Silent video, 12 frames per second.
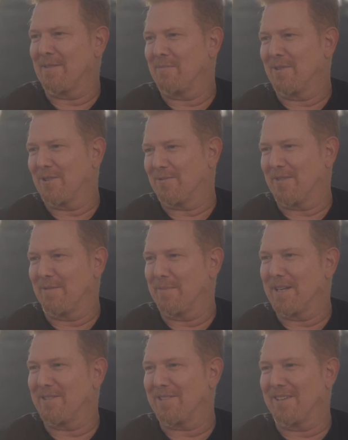books, the
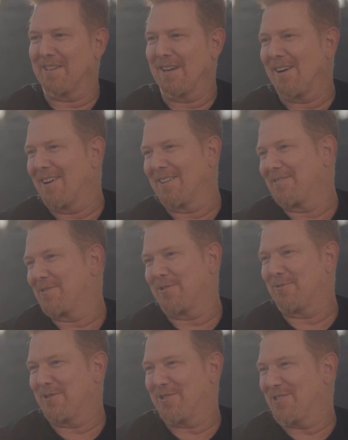biggest synagogue,
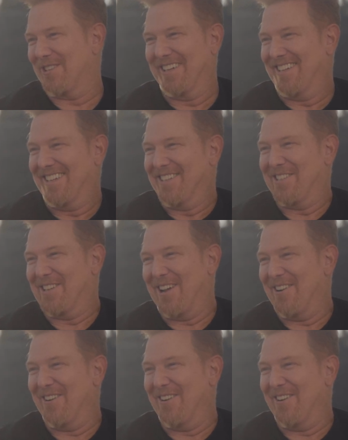Jewish center